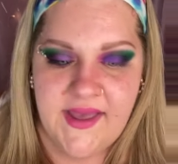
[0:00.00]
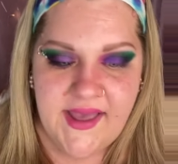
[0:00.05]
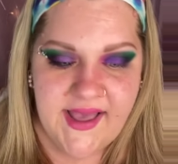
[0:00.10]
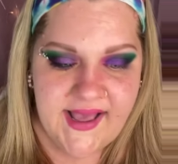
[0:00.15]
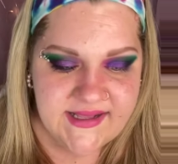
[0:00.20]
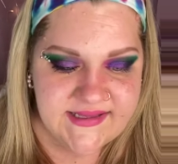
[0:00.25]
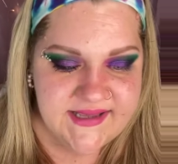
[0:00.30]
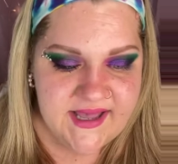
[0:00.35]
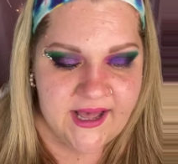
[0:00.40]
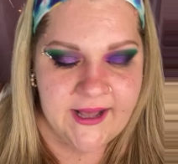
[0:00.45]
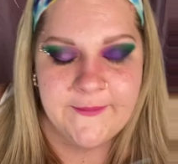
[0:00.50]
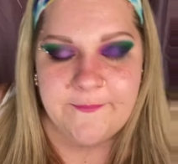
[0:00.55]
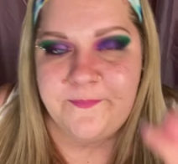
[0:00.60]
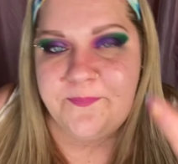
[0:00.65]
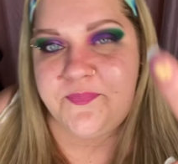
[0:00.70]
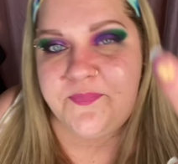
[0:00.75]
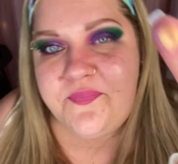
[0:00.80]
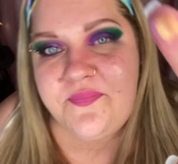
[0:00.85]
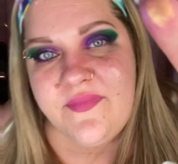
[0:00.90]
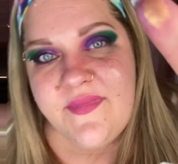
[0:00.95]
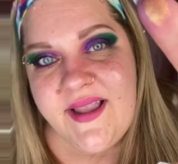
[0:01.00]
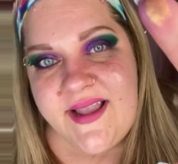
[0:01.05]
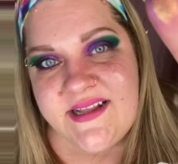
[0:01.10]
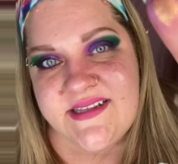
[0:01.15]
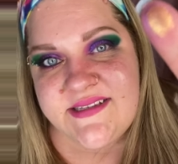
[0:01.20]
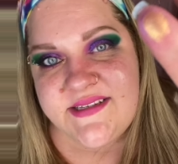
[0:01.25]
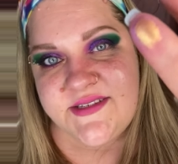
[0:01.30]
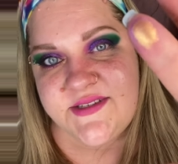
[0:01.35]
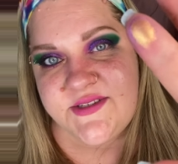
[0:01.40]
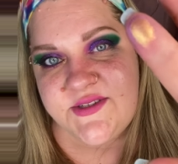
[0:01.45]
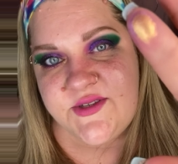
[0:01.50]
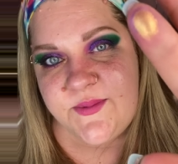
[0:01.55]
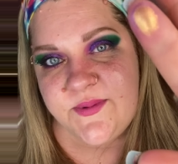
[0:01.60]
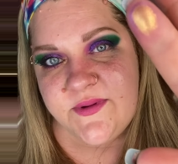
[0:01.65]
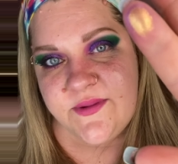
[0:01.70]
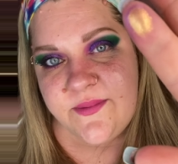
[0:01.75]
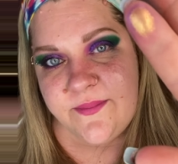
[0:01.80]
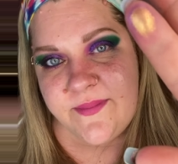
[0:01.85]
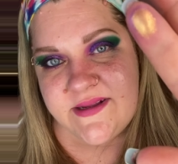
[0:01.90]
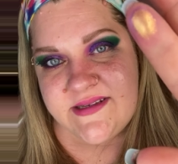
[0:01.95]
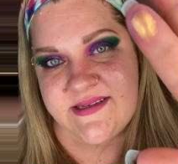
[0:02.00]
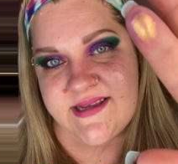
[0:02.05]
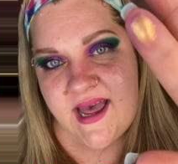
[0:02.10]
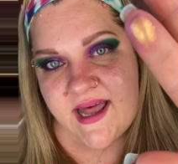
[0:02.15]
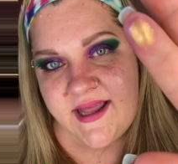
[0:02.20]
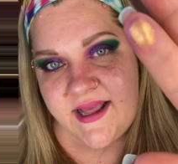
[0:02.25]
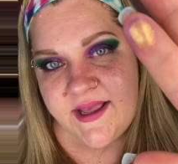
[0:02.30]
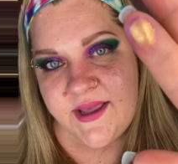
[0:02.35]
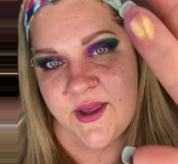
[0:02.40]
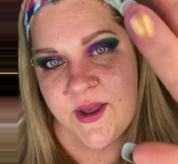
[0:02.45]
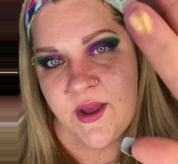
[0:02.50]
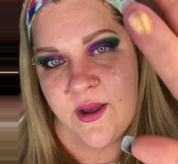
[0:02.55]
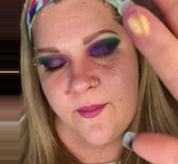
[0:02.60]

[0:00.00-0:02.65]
It's got it's super metallic,